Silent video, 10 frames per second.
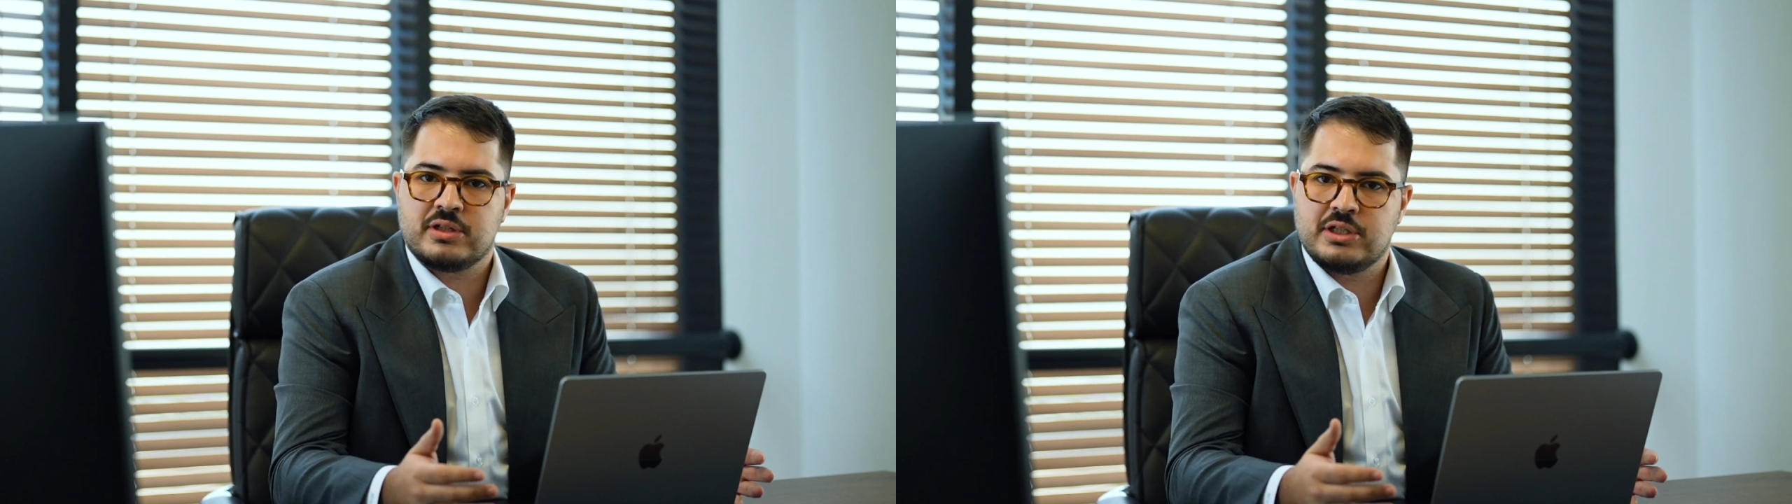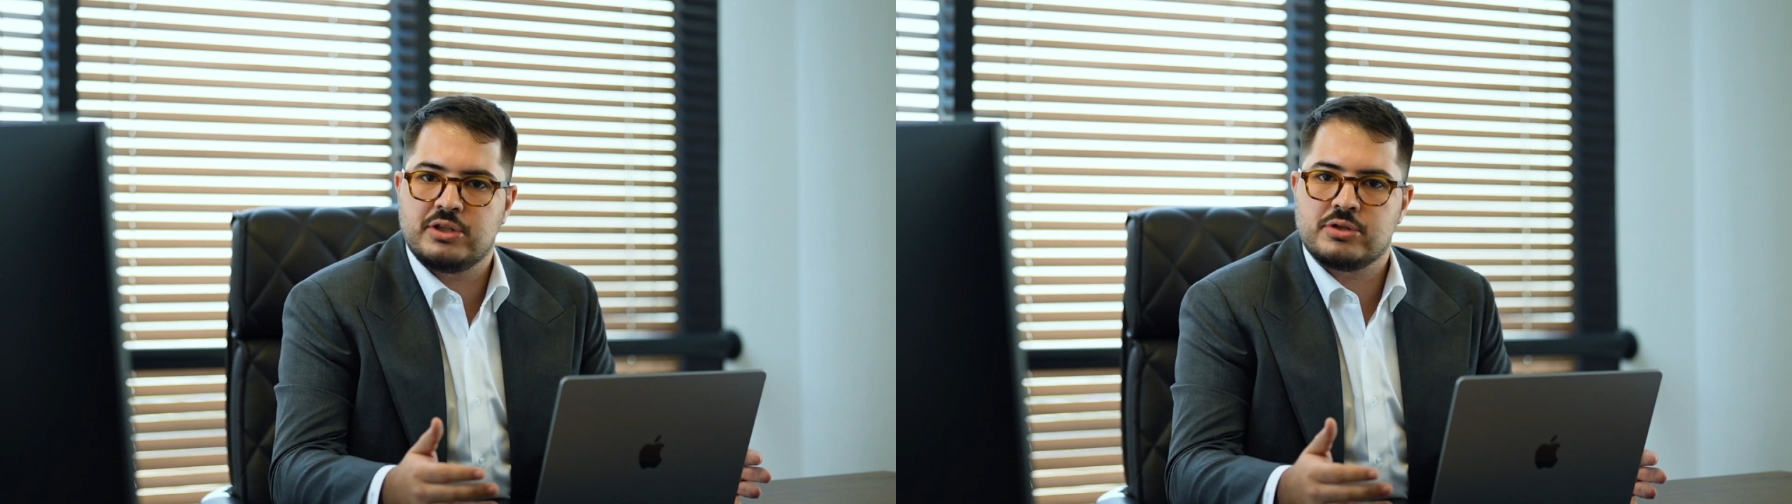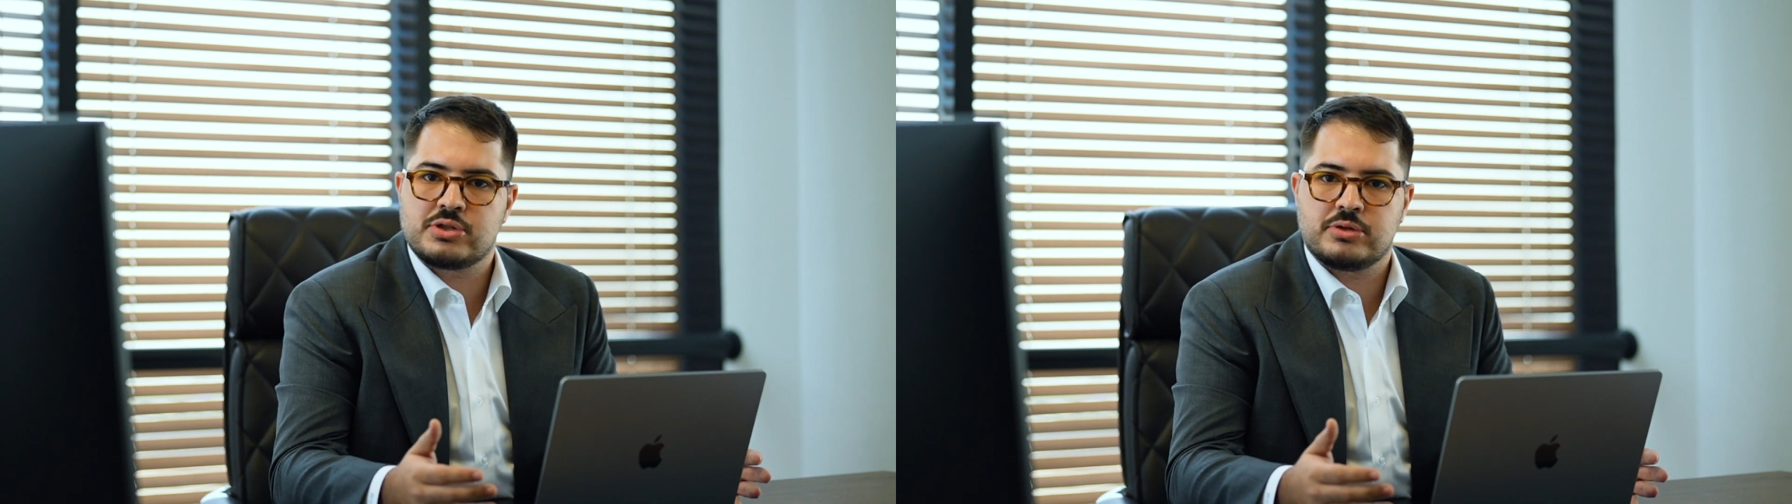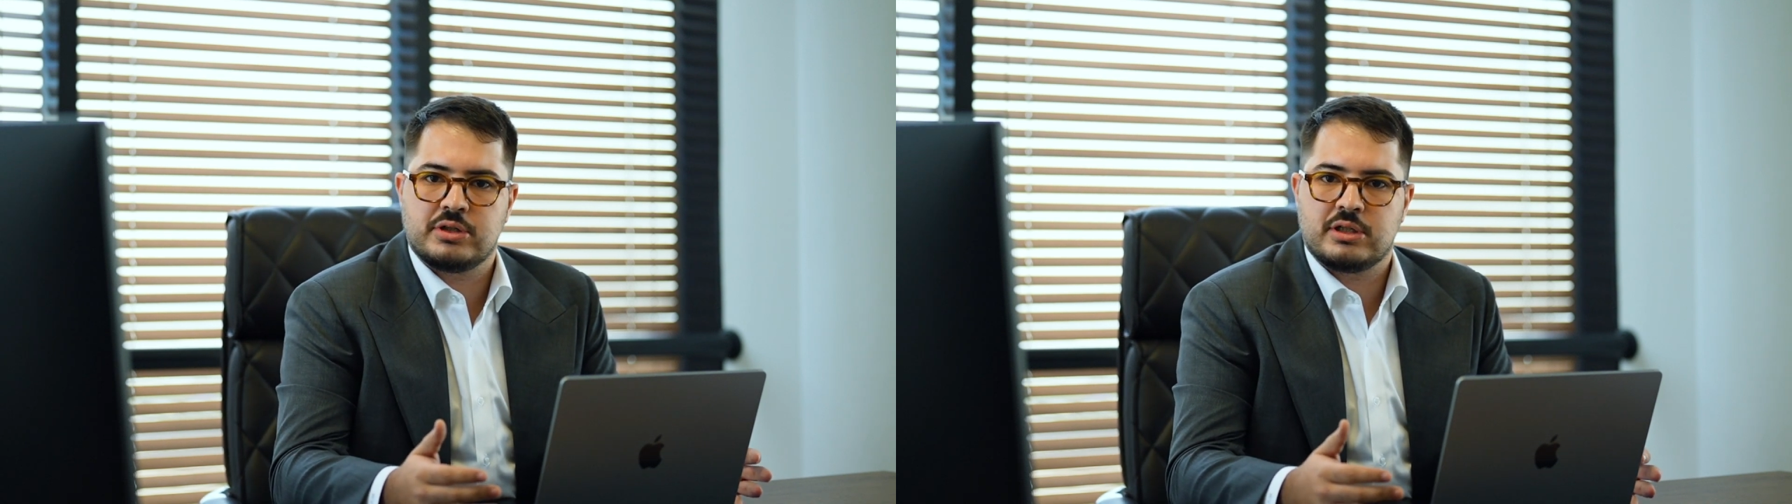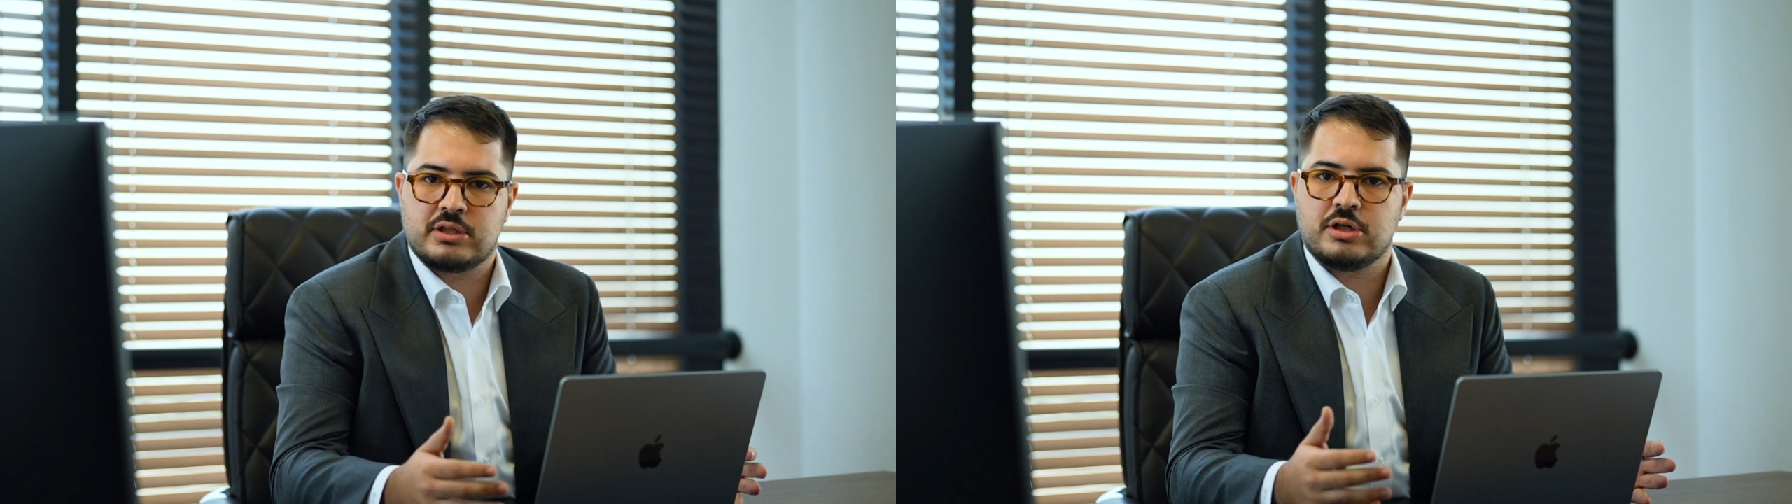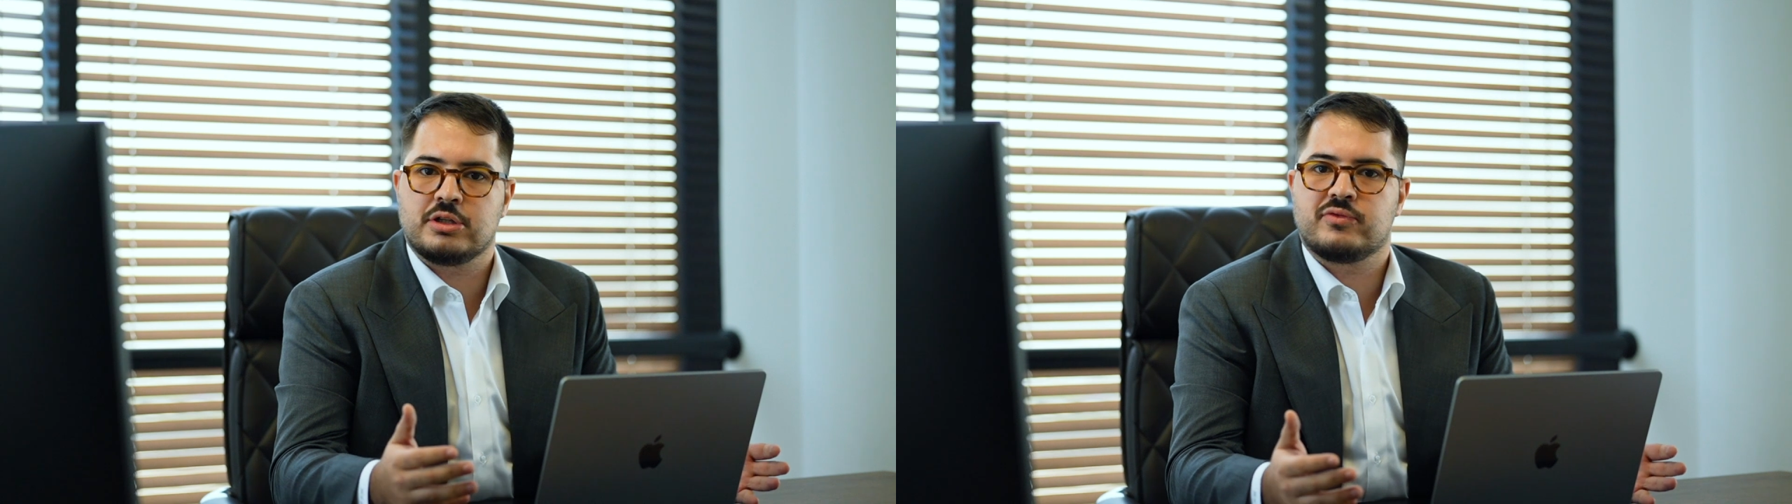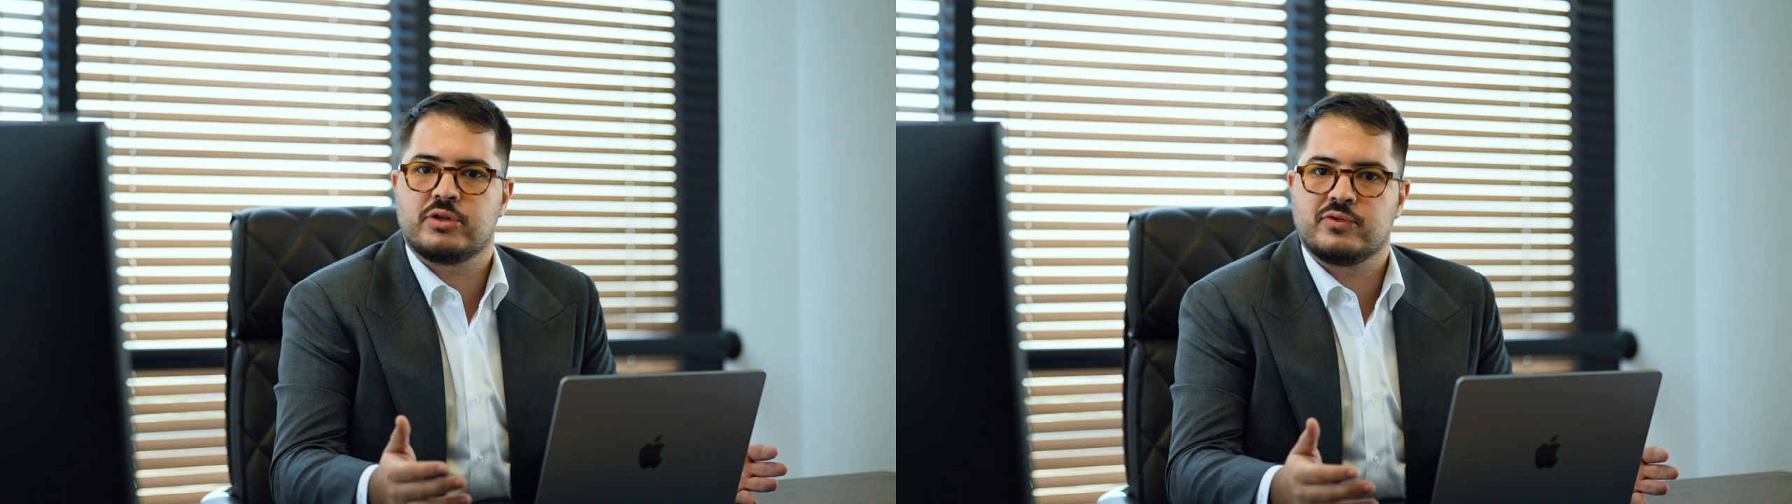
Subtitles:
industry kind of